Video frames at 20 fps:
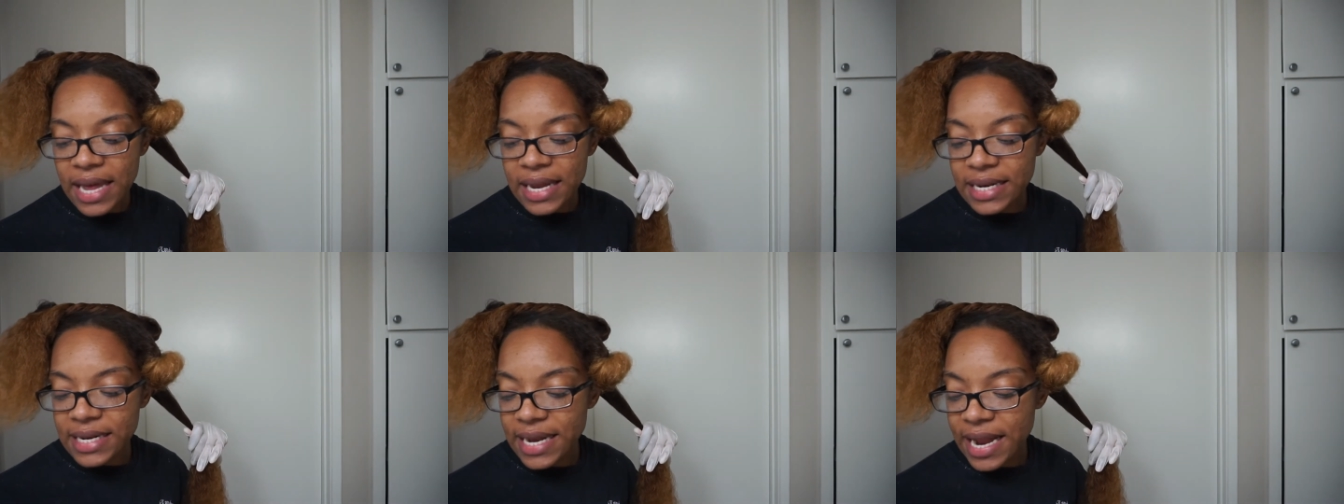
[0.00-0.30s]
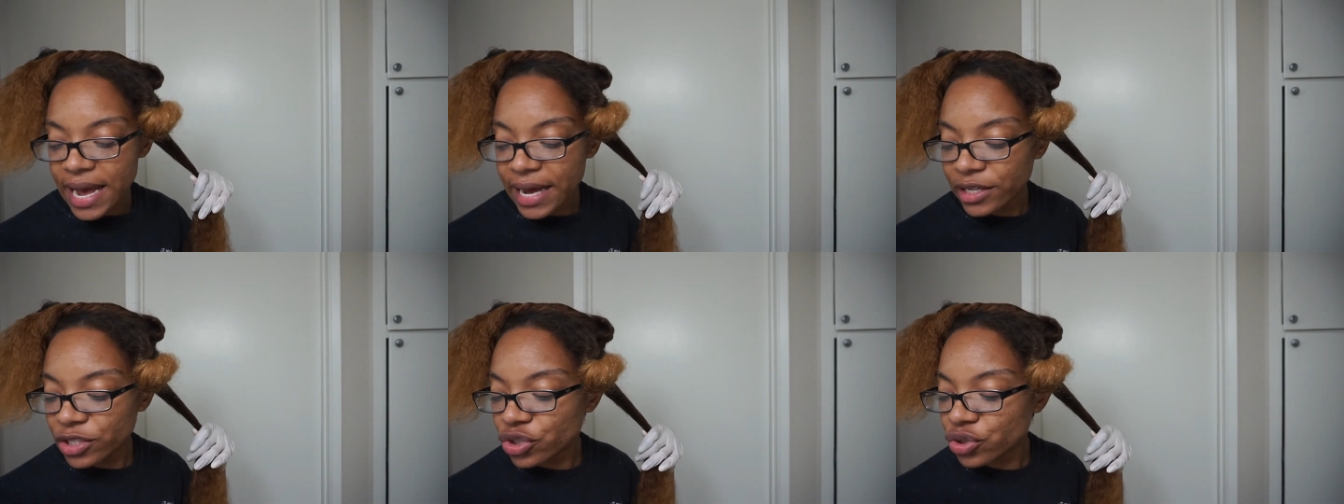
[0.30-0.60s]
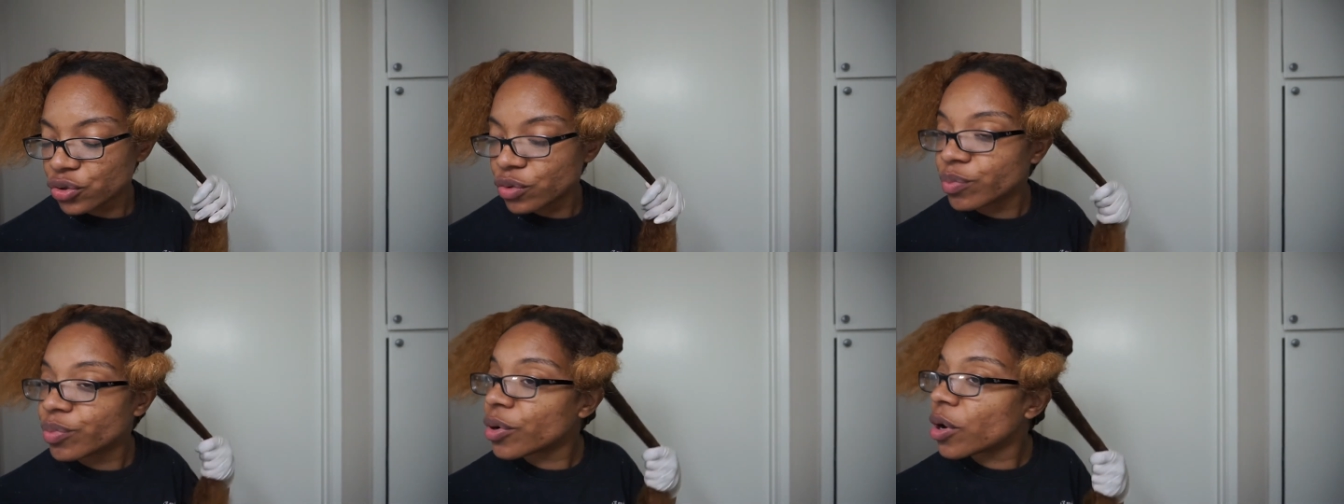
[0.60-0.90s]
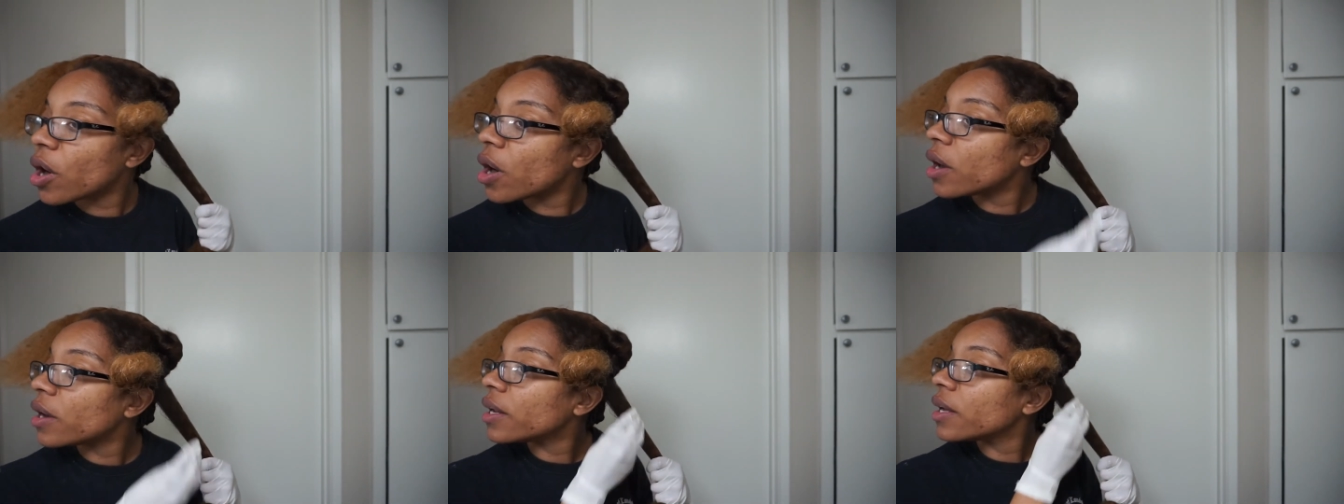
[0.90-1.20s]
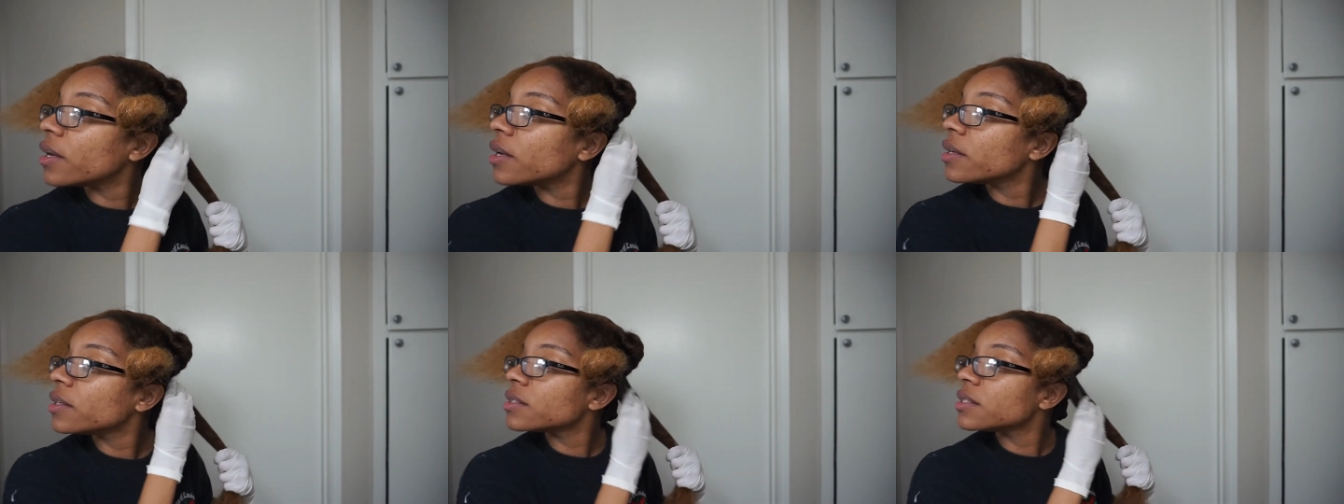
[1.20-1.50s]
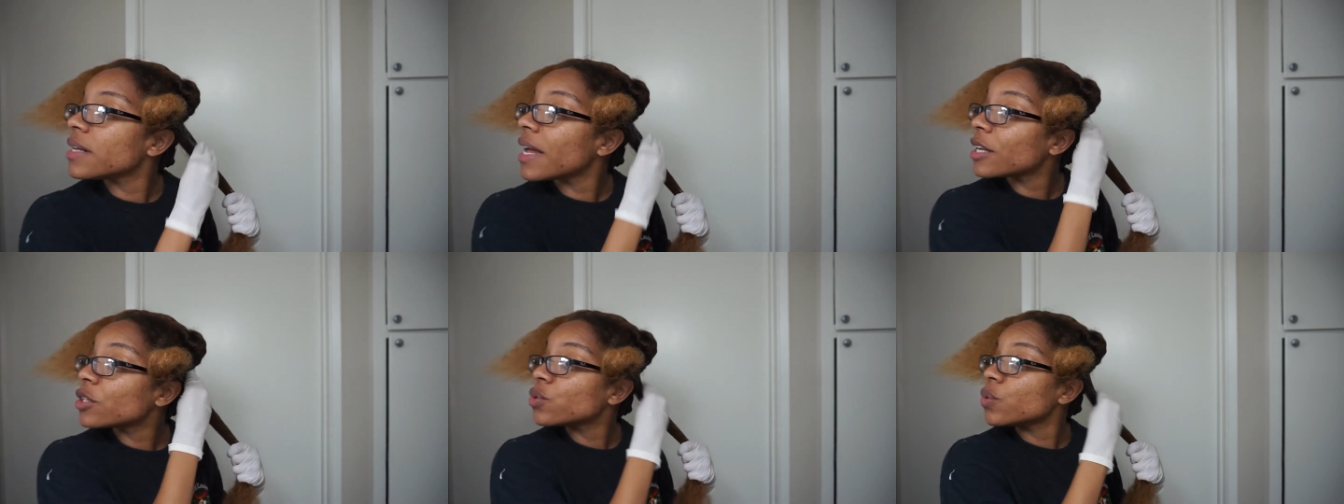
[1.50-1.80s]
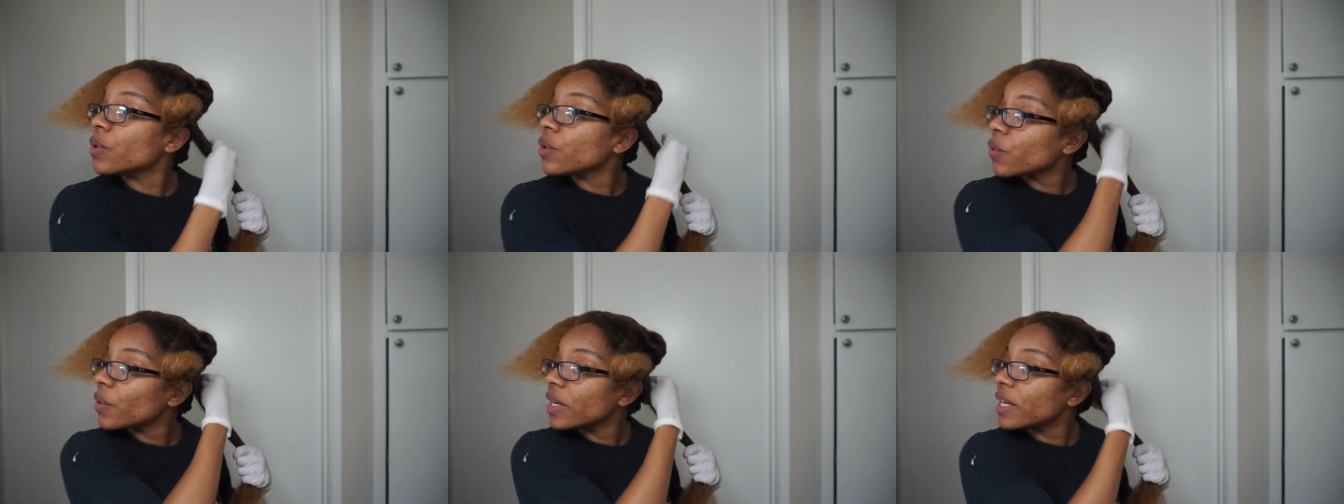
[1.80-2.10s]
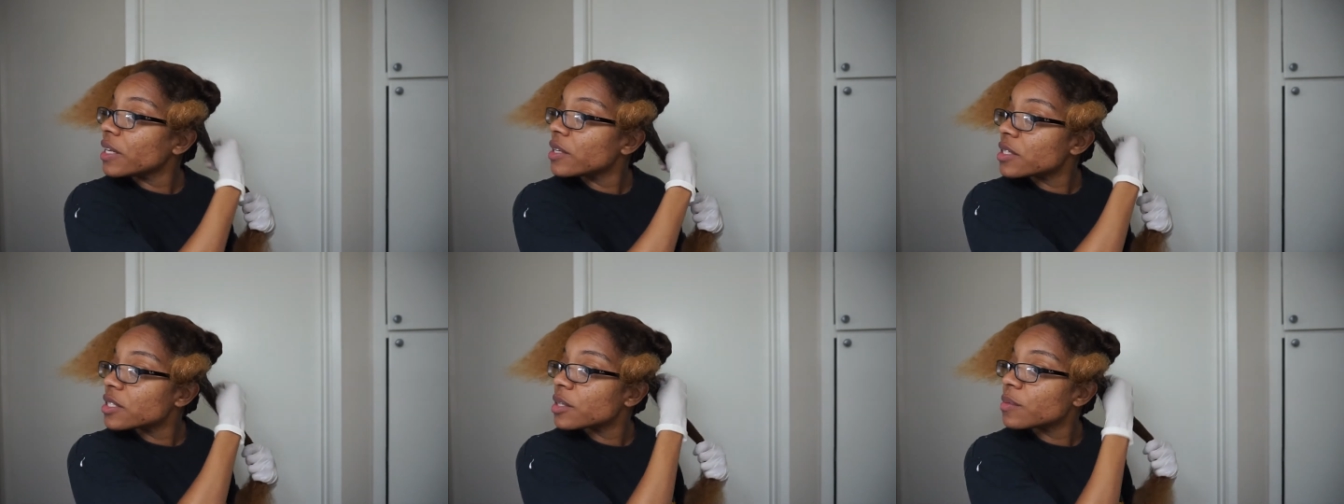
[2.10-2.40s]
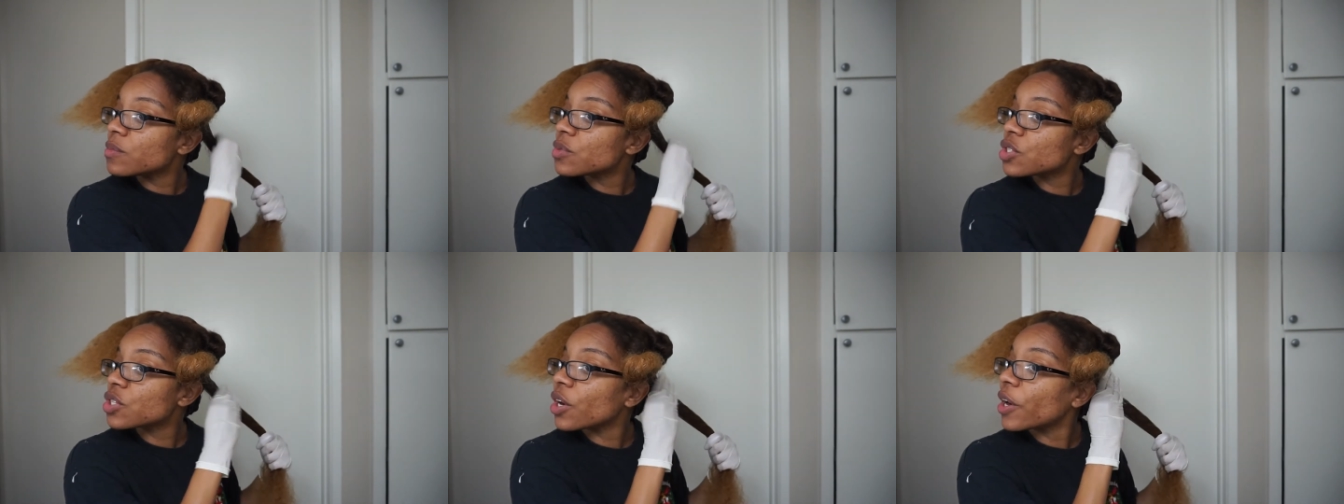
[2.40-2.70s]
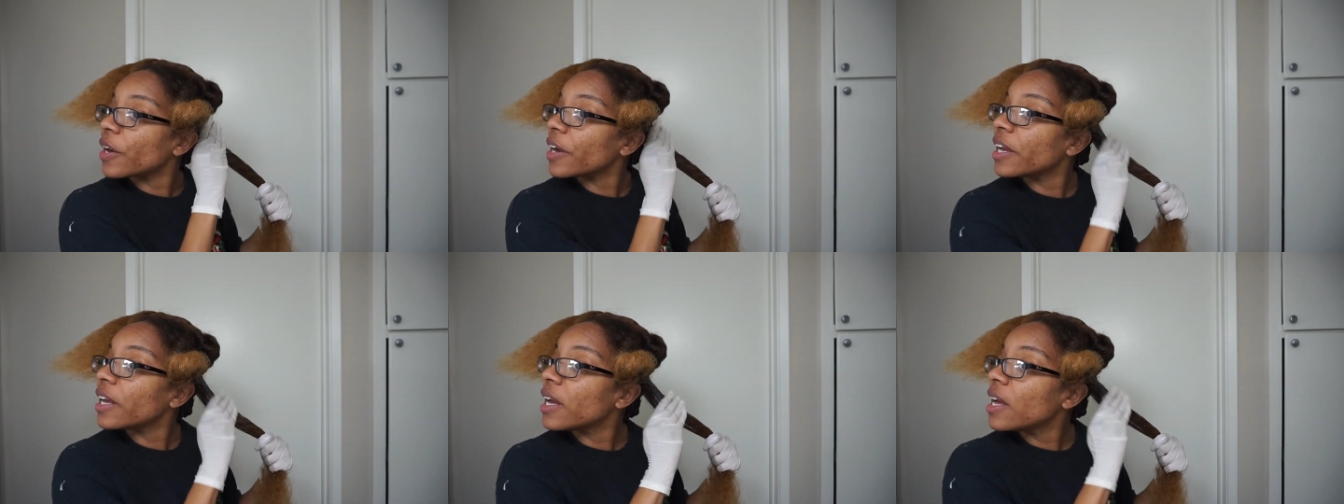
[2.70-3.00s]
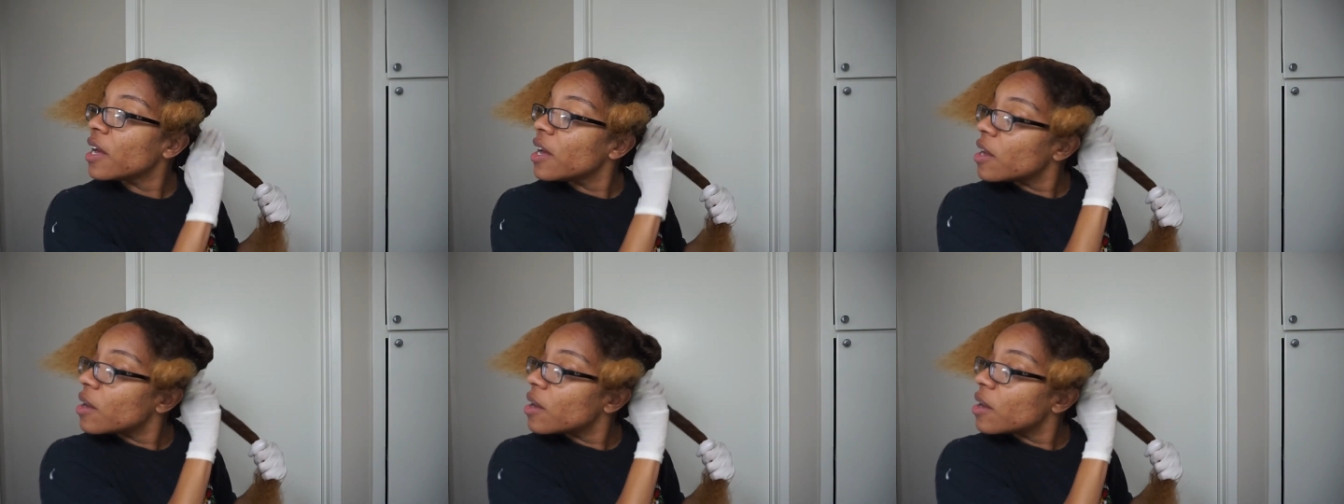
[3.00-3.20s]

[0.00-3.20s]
natural products, natural ingredients, I'm sorry,